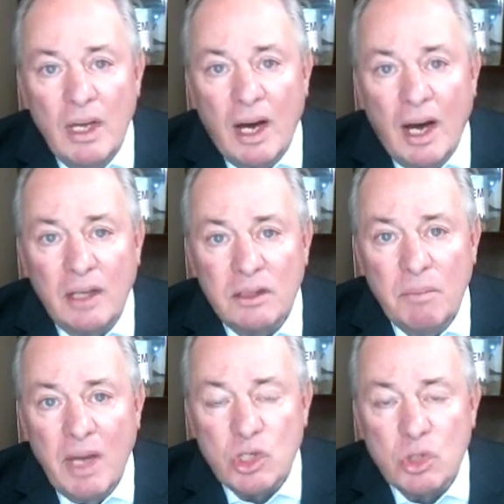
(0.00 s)
to
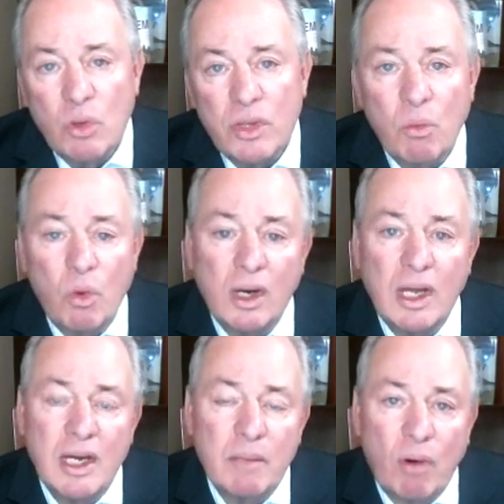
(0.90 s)
make sure that we're
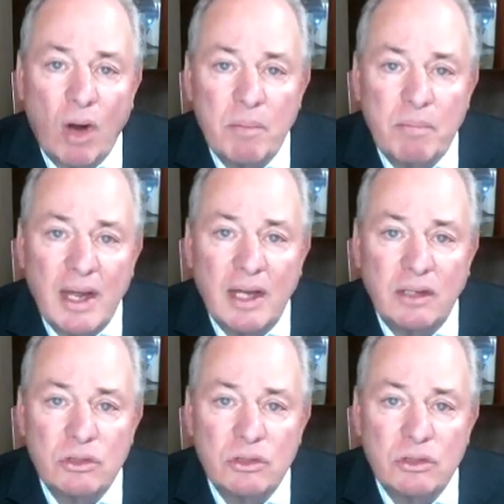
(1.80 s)
getting broadband